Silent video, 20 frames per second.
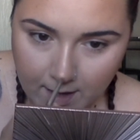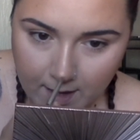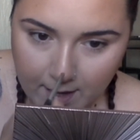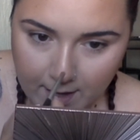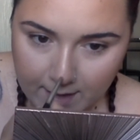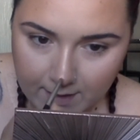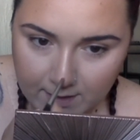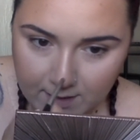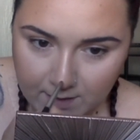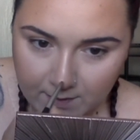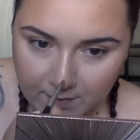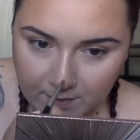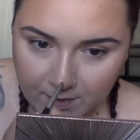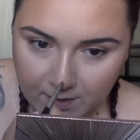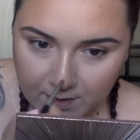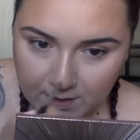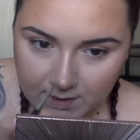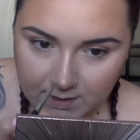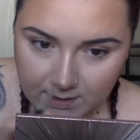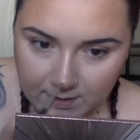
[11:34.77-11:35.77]
I
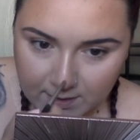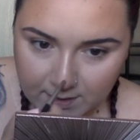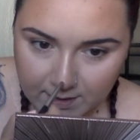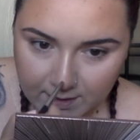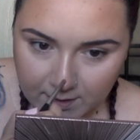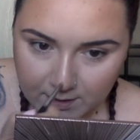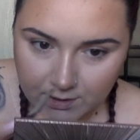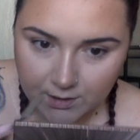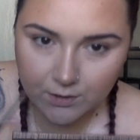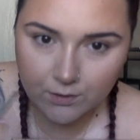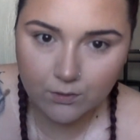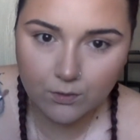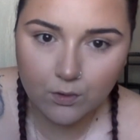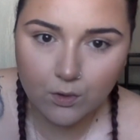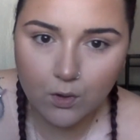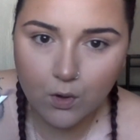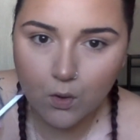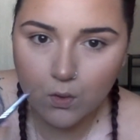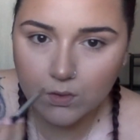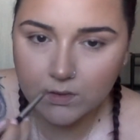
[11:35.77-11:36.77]
typically stick to
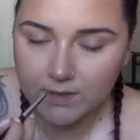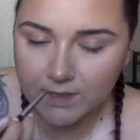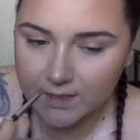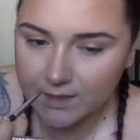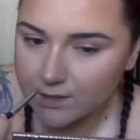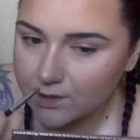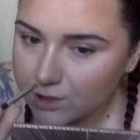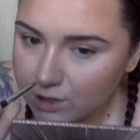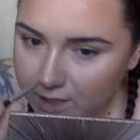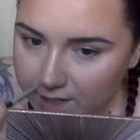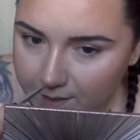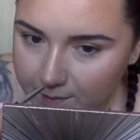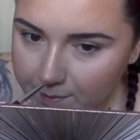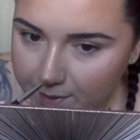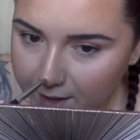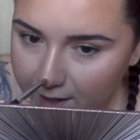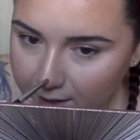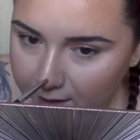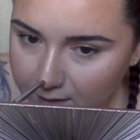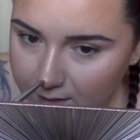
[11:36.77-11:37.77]
golden
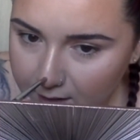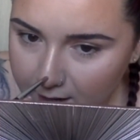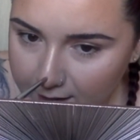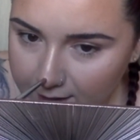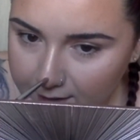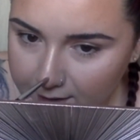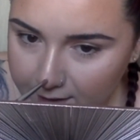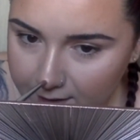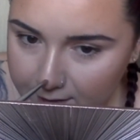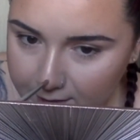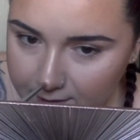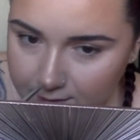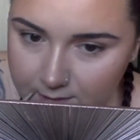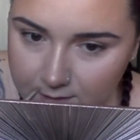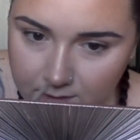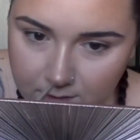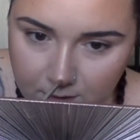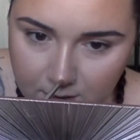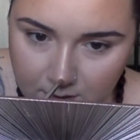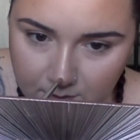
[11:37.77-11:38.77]
champagne
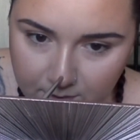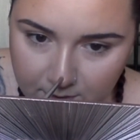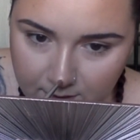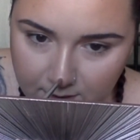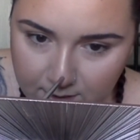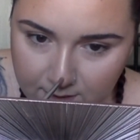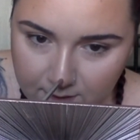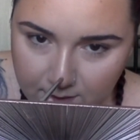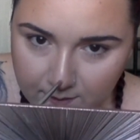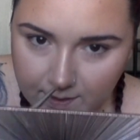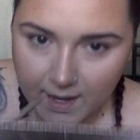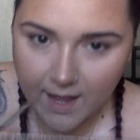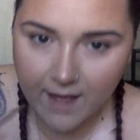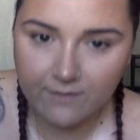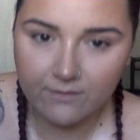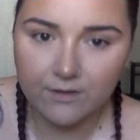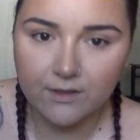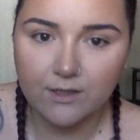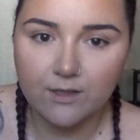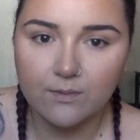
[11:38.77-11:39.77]
highlighters just because I have
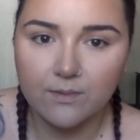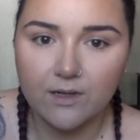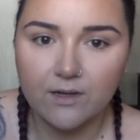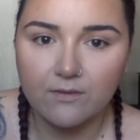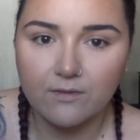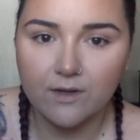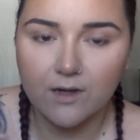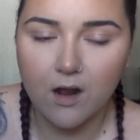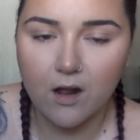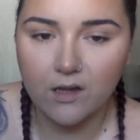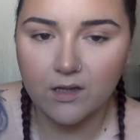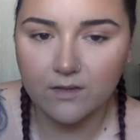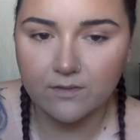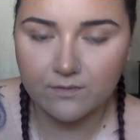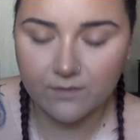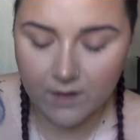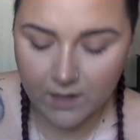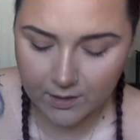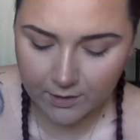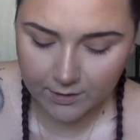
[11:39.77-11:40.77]
a little bit of an olive
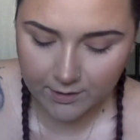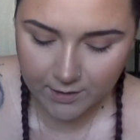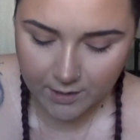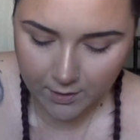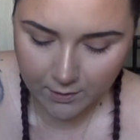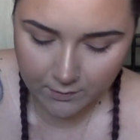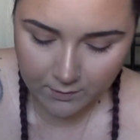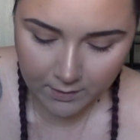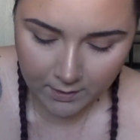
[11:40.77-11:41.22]
undertone.